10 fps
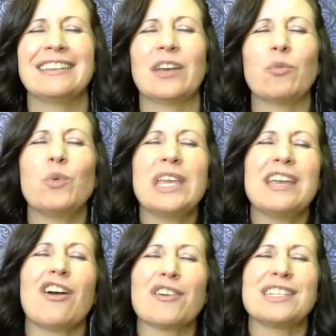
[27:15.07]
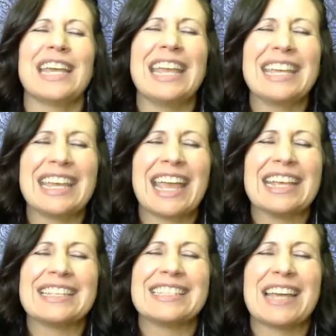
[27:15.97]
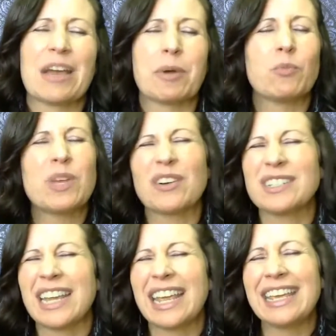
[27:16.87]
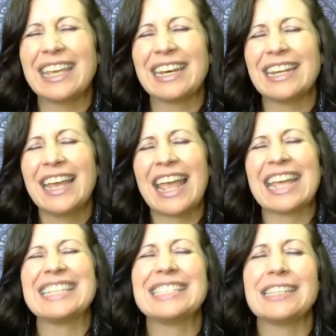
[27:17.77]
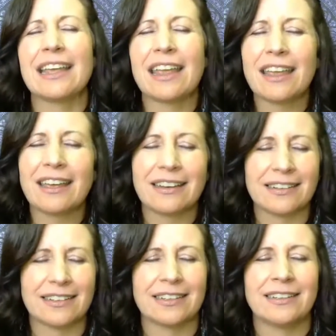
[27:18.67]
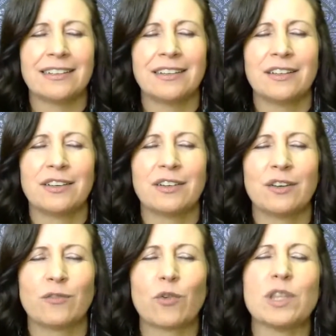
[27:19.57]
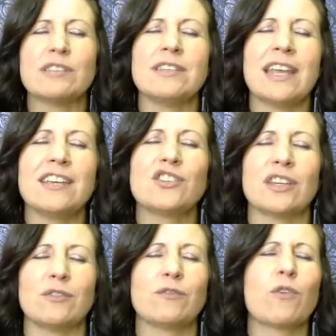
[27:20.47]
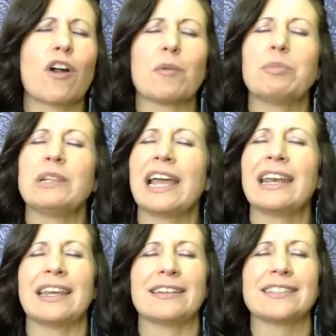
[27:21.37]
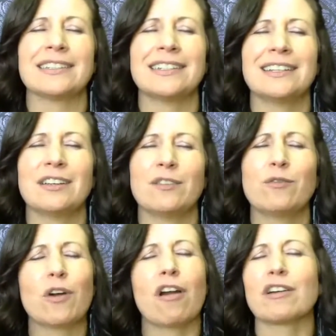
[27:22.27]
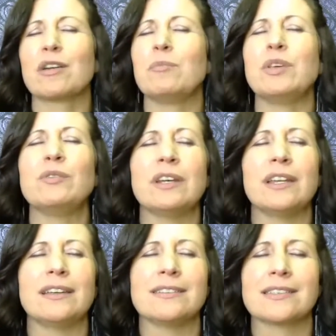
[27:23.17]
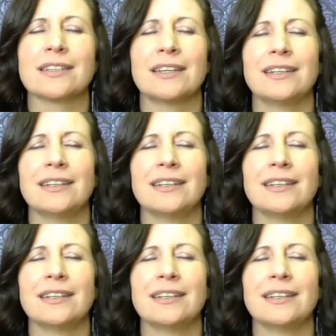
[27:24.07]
That we are taking a step and we are taking a stand for this nation, for our planet, for our communities.